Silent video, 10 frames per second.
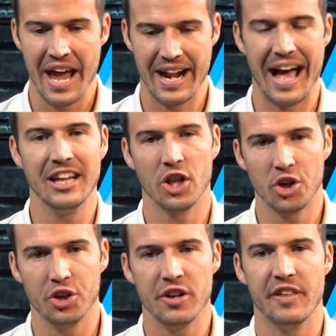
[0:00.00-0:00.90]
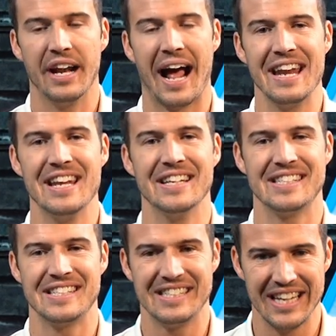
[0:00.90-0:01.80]
And I learned that I needed to
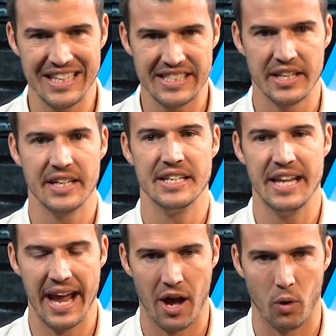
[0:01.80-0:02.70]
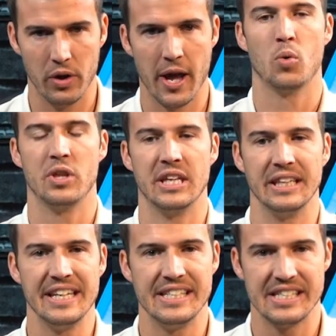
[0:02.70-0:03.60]
sit down with at
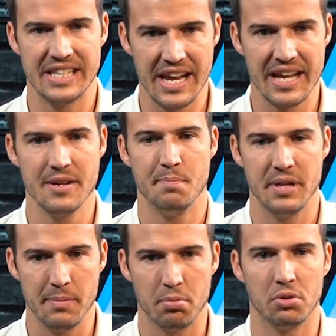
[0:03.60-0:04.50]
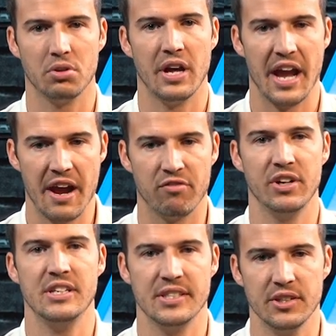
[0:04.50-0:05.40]
least 10 people
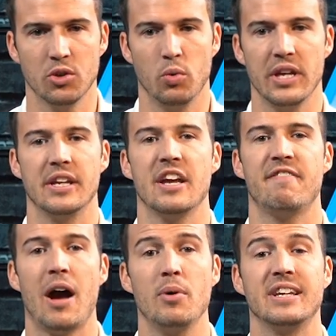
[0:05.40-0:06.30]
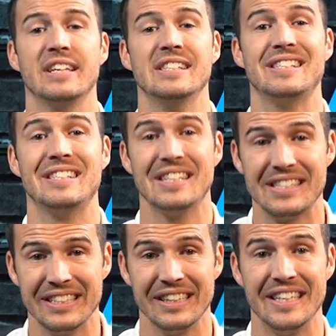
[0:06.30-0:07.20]
every single week. If I would
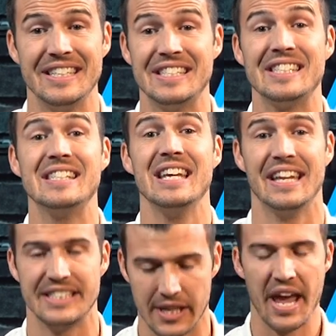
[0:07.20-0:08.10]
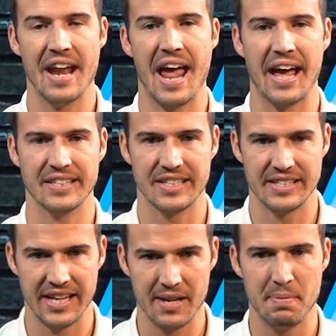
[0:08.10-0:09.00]
consistently sit and ask
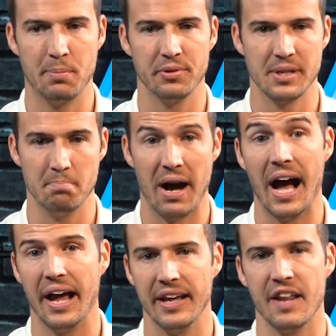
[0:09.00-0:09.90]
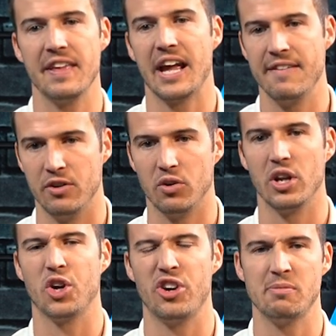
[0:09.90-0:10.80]
10 people to buy, and I think I even
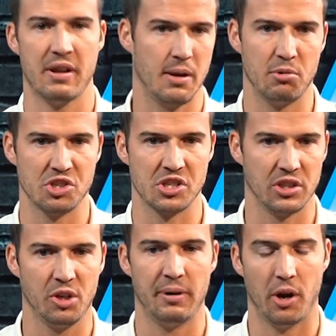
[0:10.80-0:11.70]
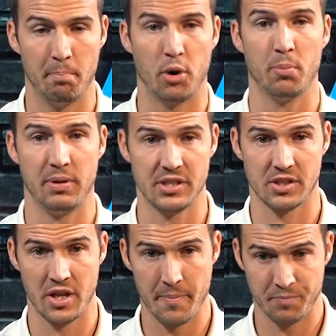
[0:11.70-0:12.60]
increased my numbers just a little bit on
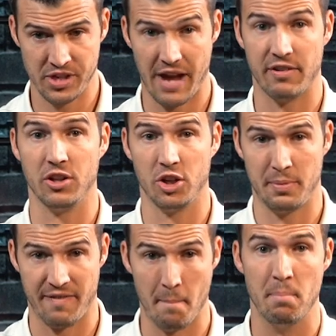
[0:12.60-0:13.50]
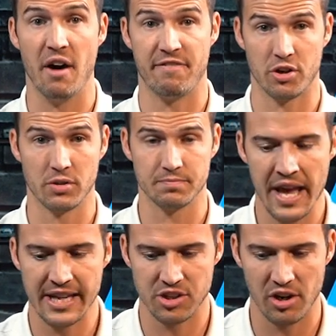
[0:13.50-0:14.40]
purpose to have a little bit of a buffer.
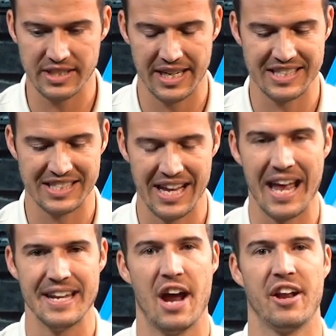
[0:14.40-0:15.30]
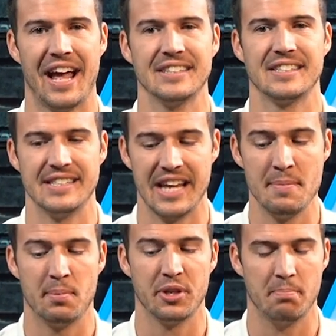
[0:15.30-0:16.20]
As long as I sat down and asked 10
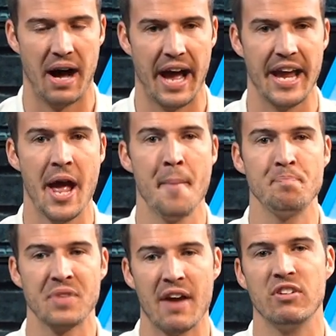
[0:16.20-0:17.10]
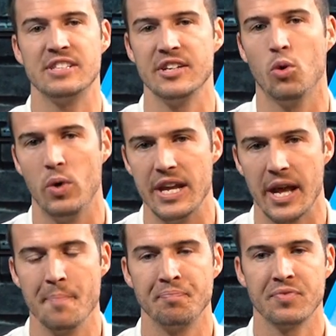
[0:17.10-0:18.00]
people to buy every single
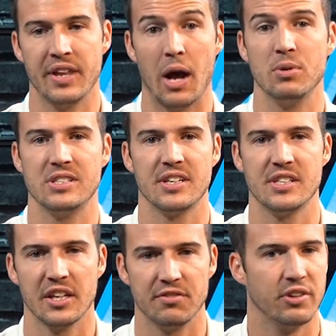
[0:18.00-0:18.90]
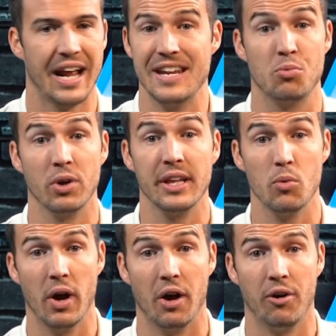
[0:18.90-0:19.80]
week, then I was successful and I did really
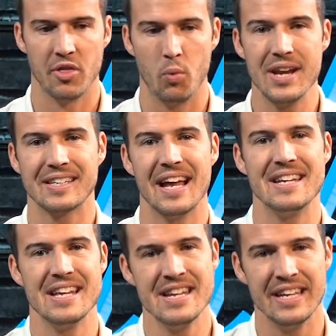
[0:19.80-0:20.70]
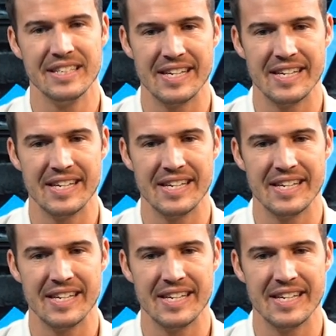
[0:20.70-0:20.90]
well. The weeks that I didn't hit